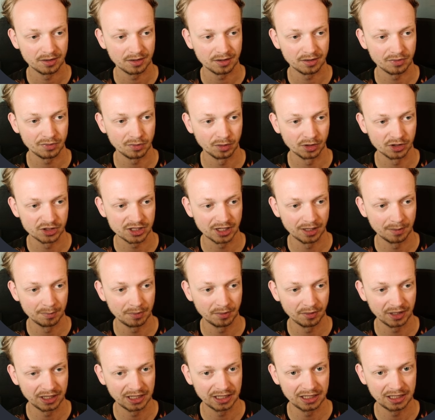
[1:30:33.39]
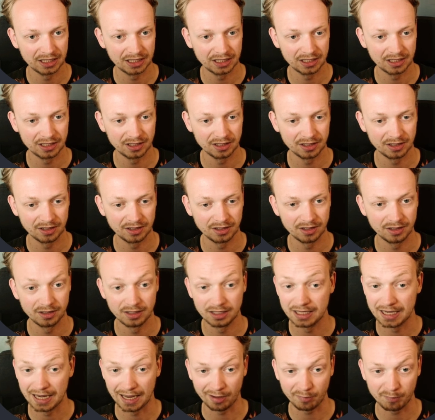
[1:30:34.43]
for example, in the
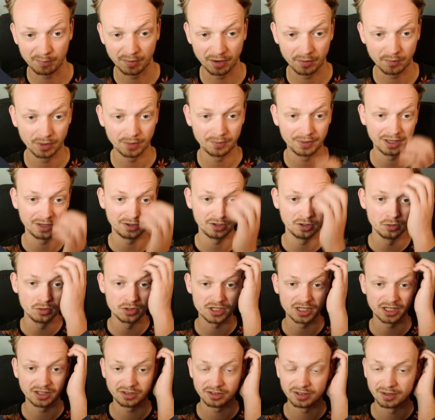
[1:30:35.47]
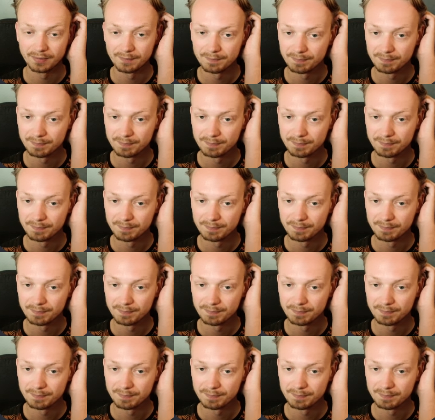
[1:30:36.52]
navbar where we use it,